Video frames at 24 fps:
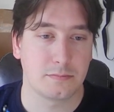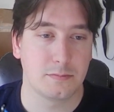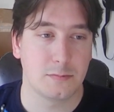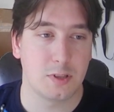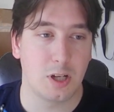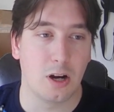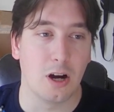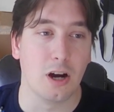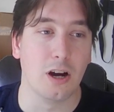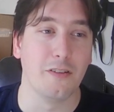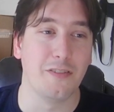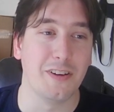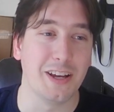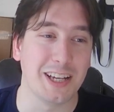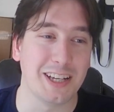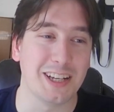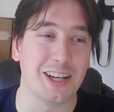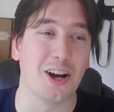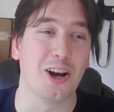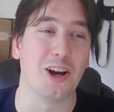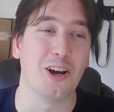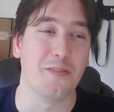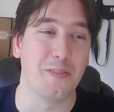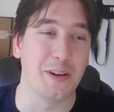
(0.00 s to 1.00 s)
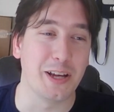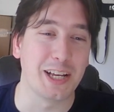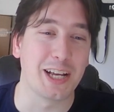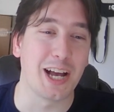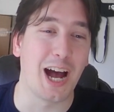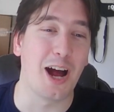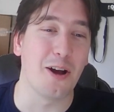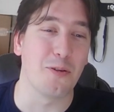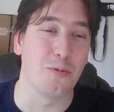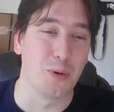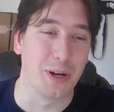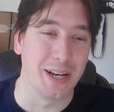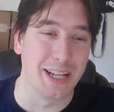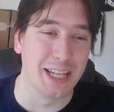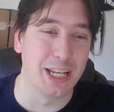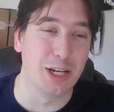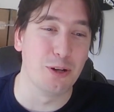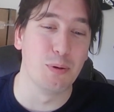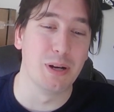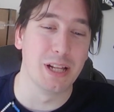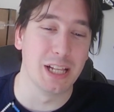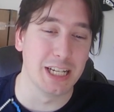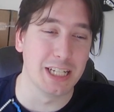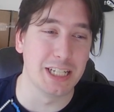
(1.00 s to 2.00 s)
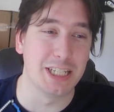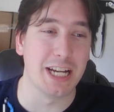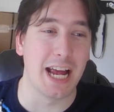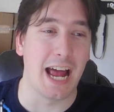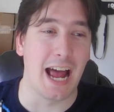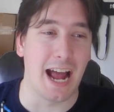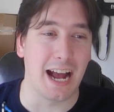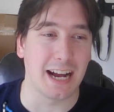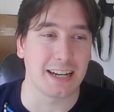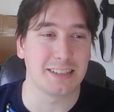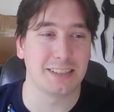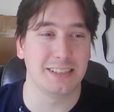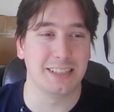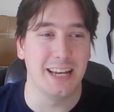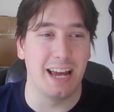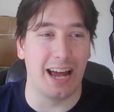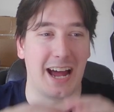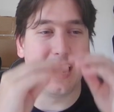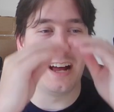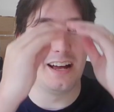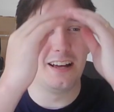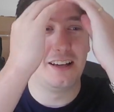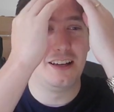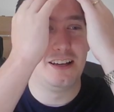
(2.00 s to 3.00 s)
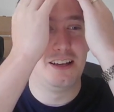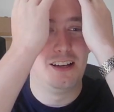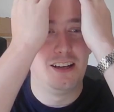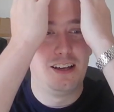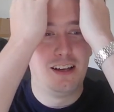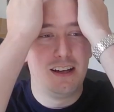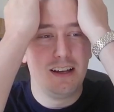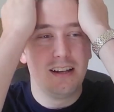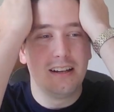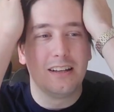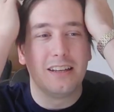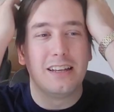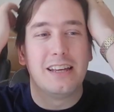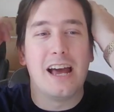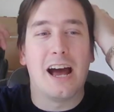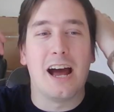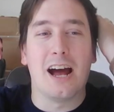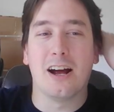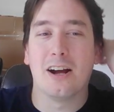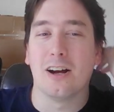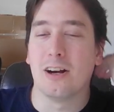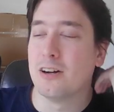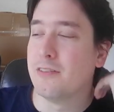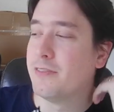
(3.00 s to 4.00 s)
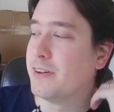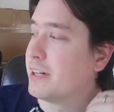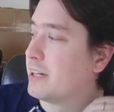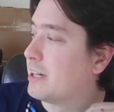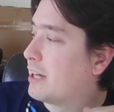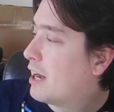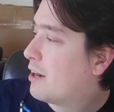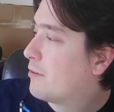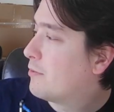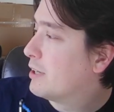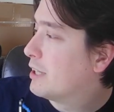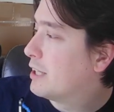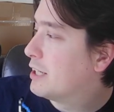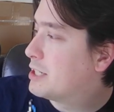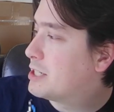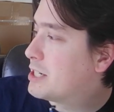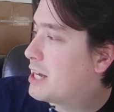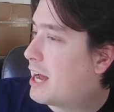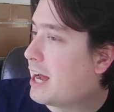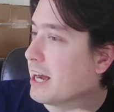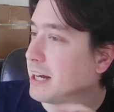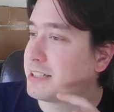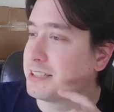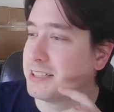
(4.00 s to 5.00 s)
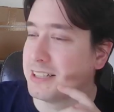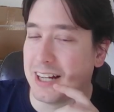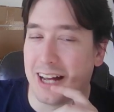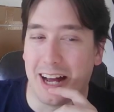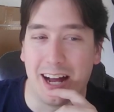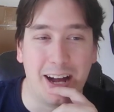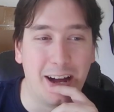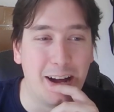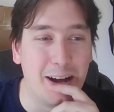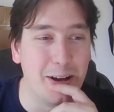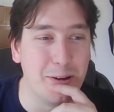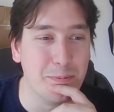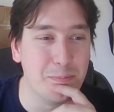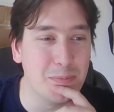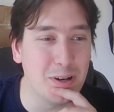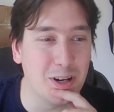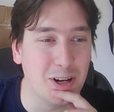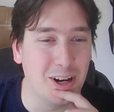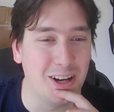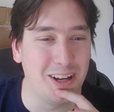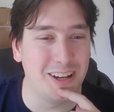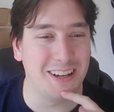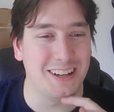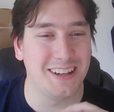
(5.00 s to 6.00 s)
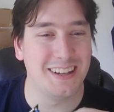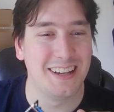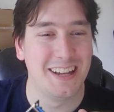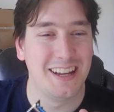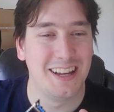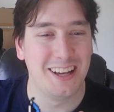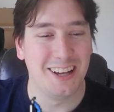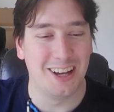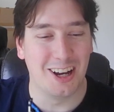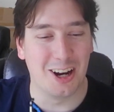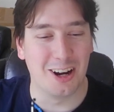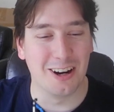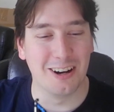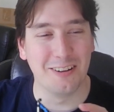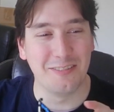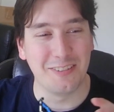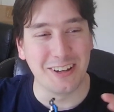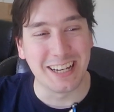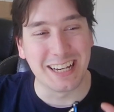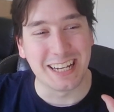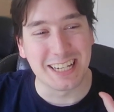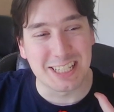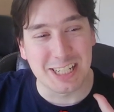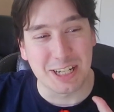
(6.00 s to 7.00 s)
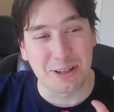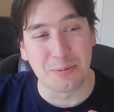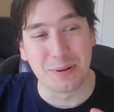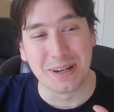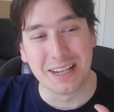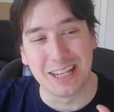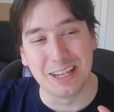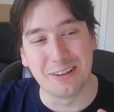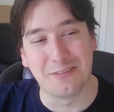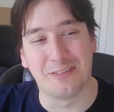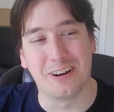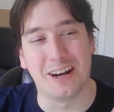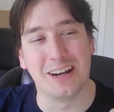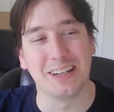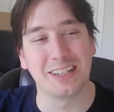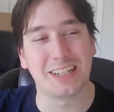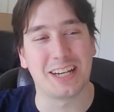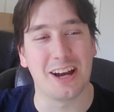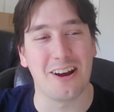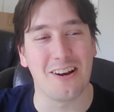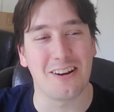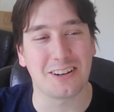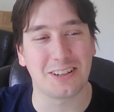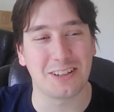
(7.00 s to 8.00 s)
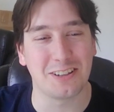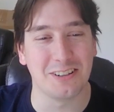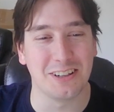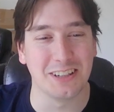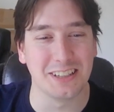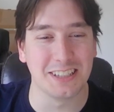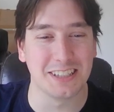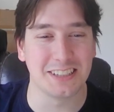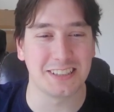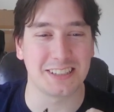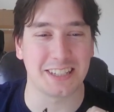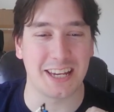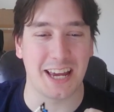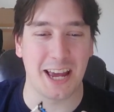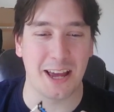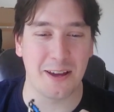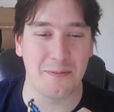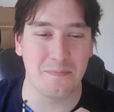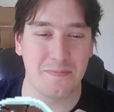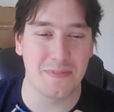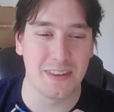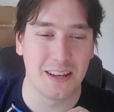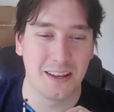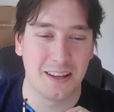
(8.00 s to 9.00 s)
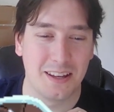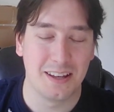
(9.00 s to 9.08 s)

Irving got really jacked. Yeah. Yeah, Irving got really jacked. Irving is a really fun character in this game.